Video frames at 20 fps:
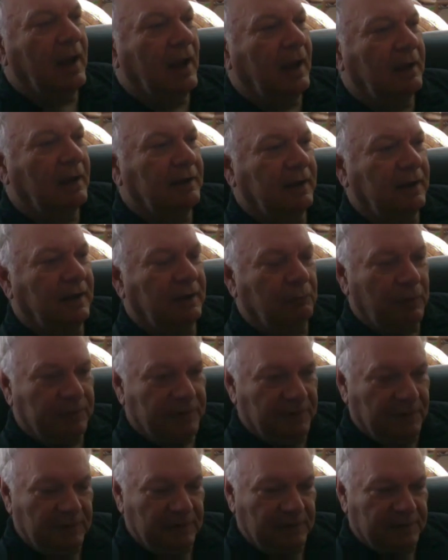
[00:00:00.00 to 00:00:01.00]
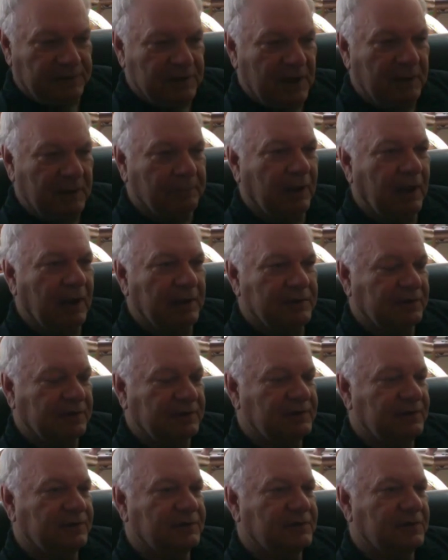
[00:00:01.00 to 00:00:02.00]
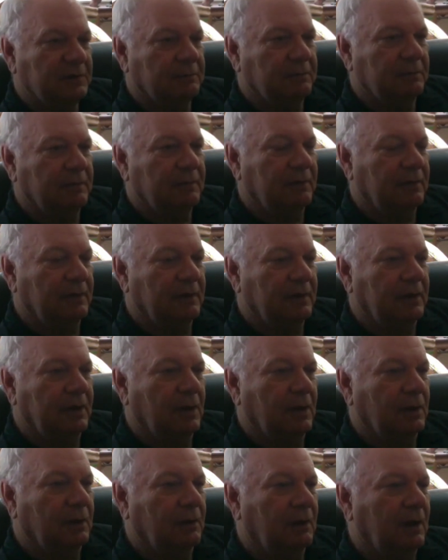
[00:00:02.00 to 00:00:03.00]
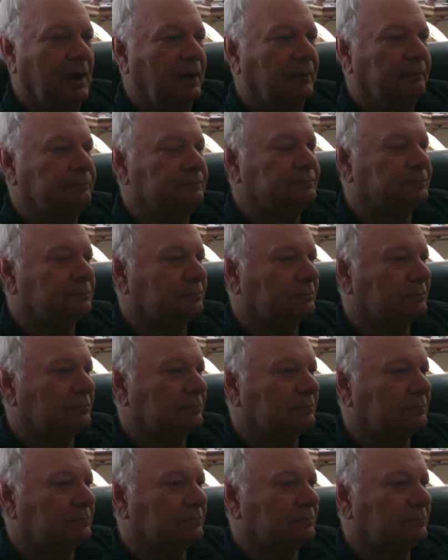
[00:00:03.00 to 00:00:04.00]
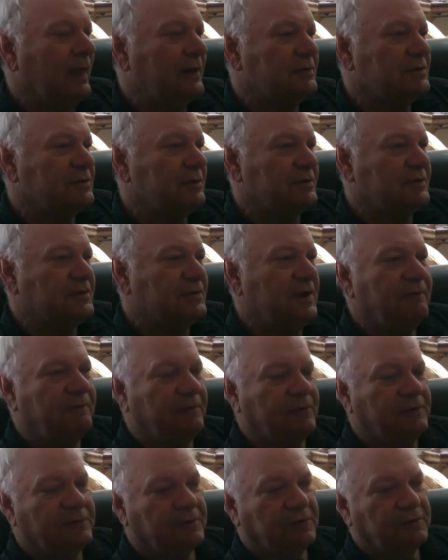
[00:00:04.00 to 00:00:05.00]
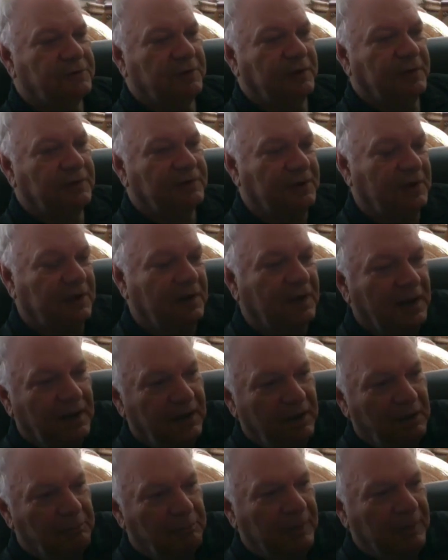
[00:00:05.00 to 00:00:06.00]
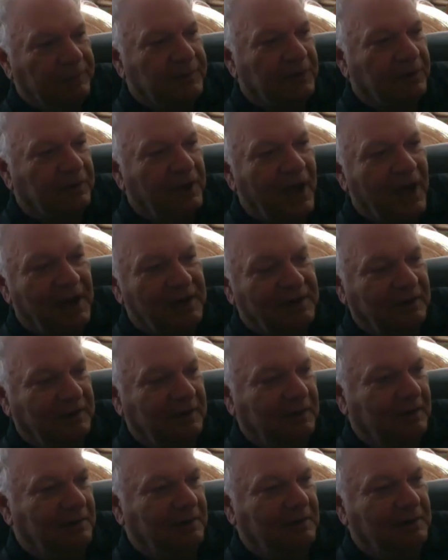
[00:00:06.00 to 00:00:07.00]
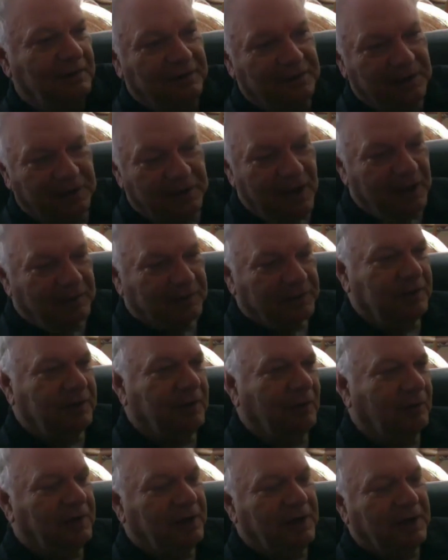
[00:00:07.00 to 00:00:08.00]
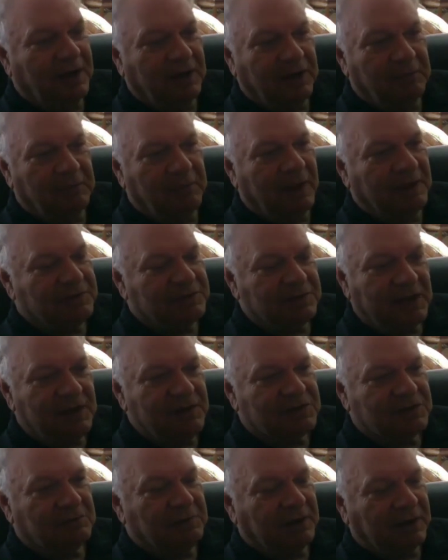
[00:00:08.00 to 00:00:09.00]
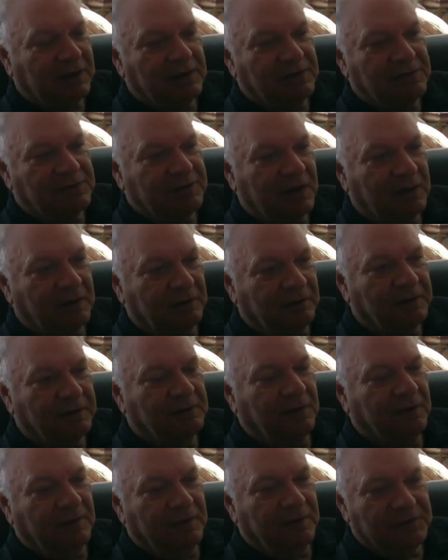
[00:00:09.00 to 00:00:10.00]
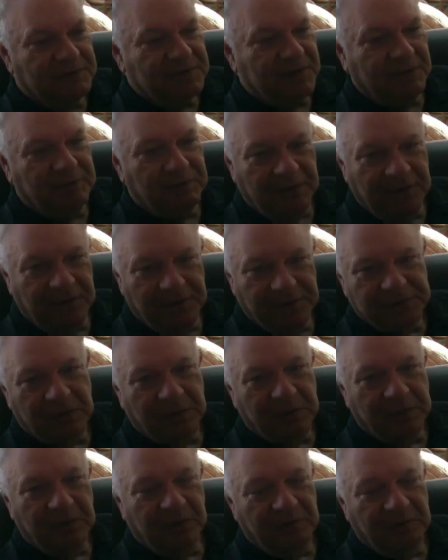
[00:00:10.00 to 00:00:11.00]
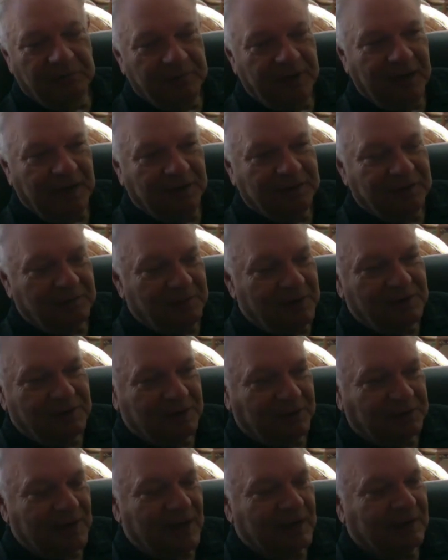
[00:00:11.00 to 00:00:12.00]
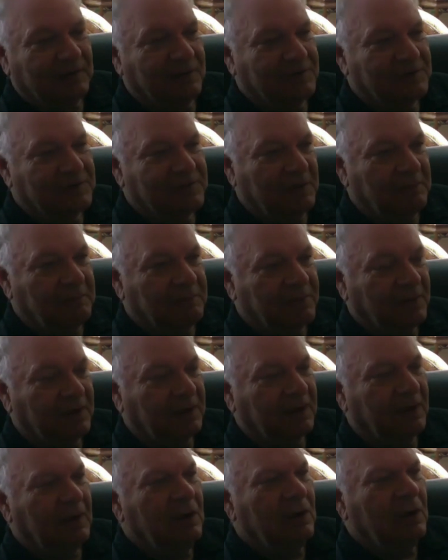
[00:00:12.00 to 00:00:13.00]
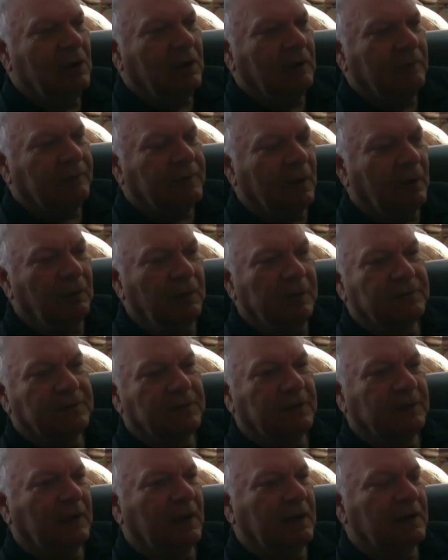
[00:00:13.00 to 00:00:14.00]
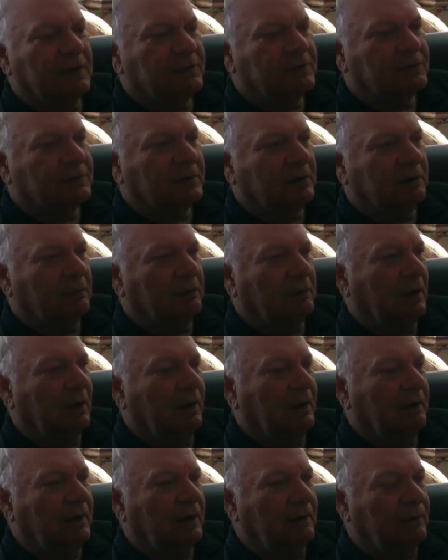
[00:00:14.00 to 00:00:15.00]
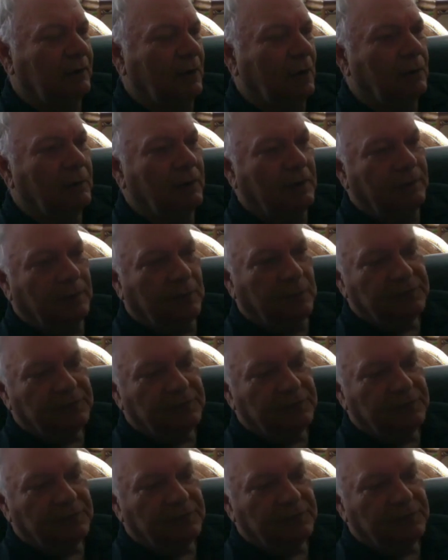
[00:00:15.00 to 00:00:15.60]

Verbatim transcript: and it, within the typologic system, you know, um, that Josephus is, is in, but they're not they're not that you don't need any imagination because they are literally the same historical event. I mean, it's exactly the same thing. The only thing that is in, in those in